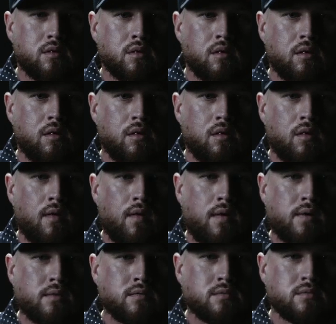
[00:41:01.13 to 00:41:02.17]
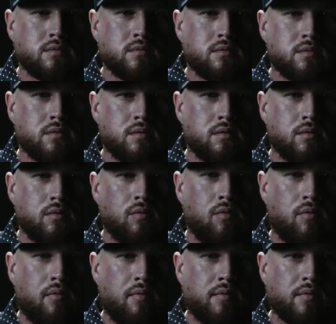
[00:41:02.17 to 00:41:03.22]

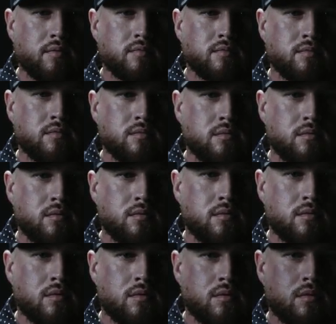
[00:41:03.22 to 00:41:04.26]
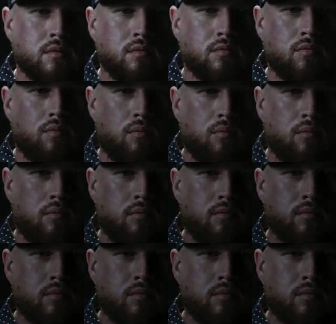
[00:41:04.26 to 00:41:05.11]
(no one is talking)